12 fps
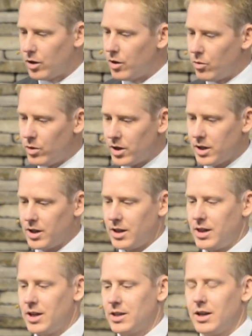really the
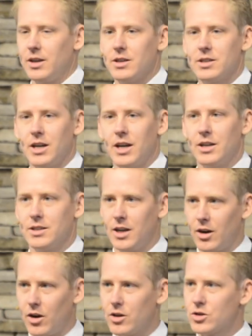thing to understand is
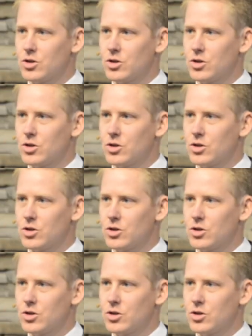that our